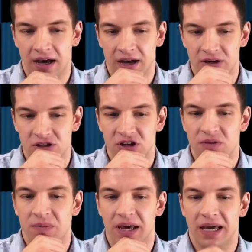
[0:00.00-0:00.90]

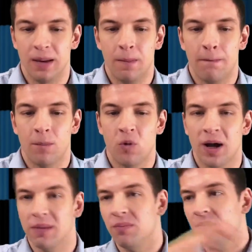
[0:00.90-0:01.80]
should be
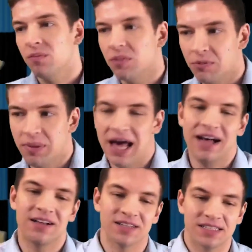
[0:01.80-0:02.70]
what
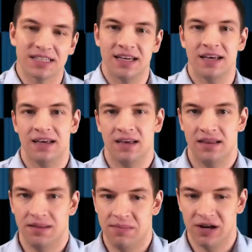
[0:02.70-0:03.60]
propels
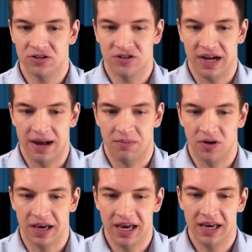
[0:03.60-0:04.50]
the mousetrap,
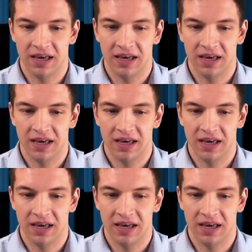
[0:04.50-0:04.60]
okay?